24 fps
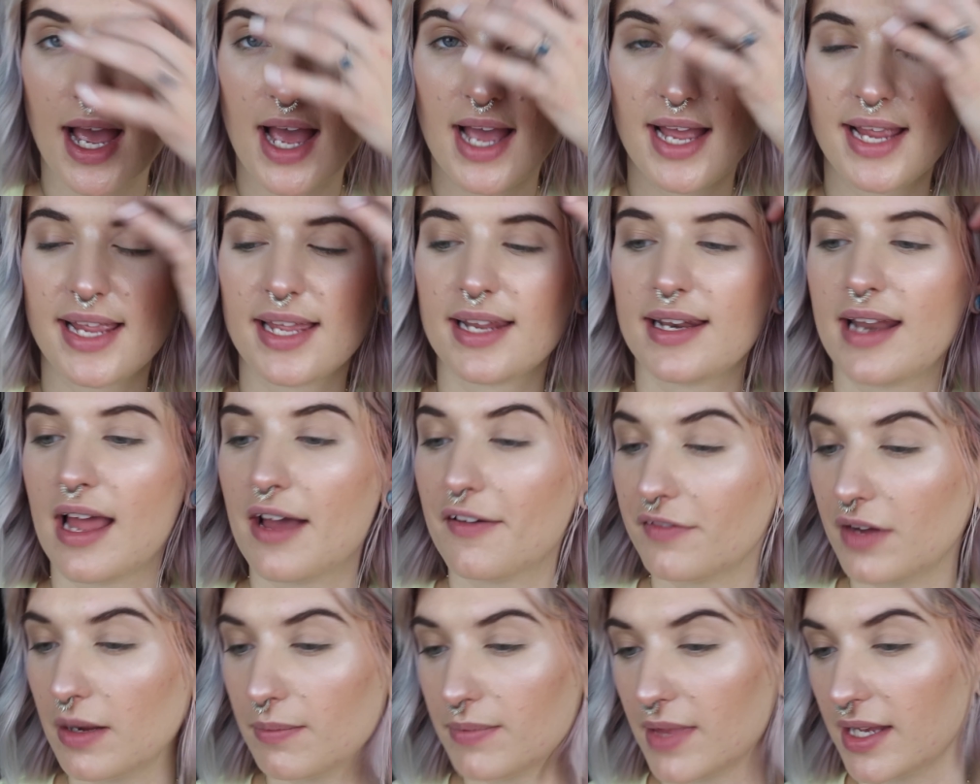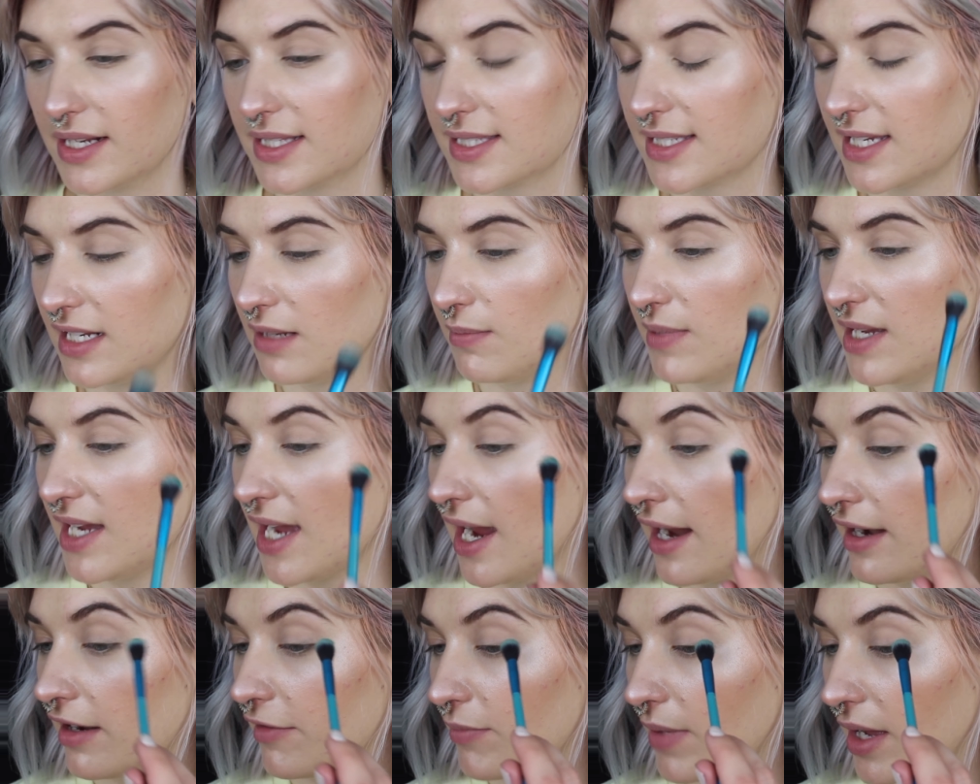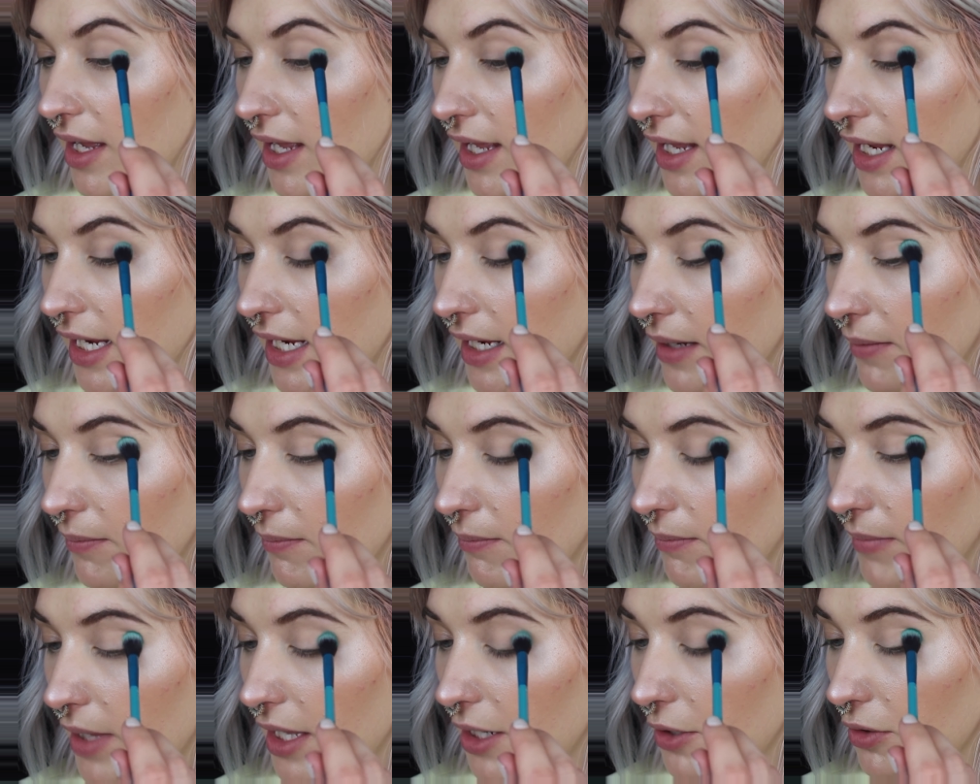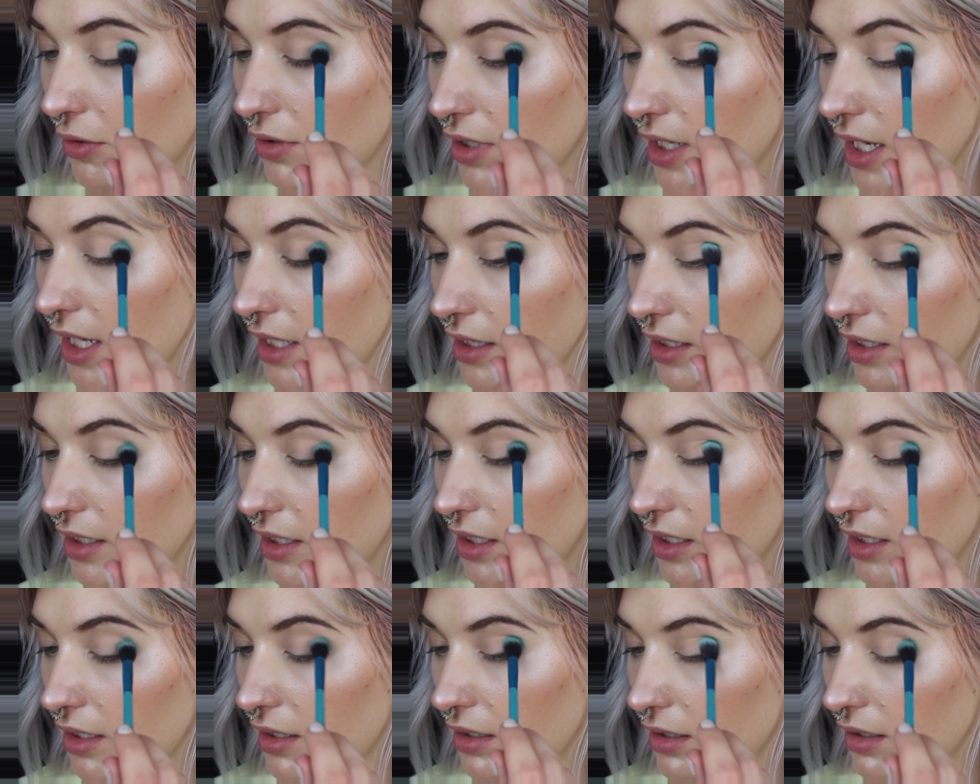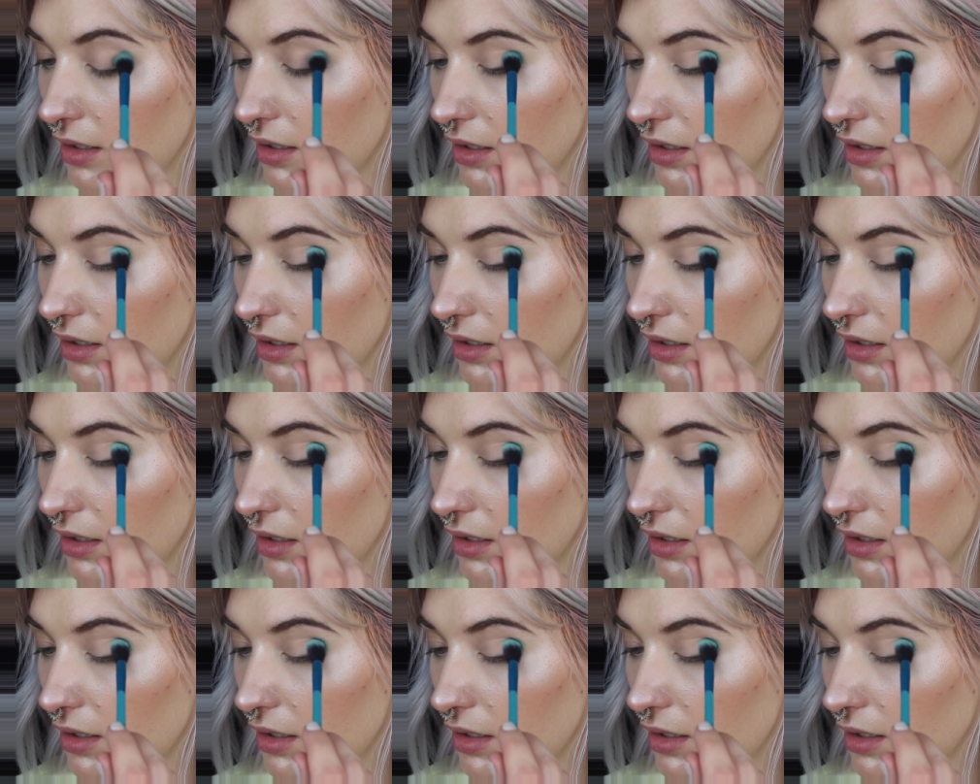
high enough up that it's gonna be kind of my middle color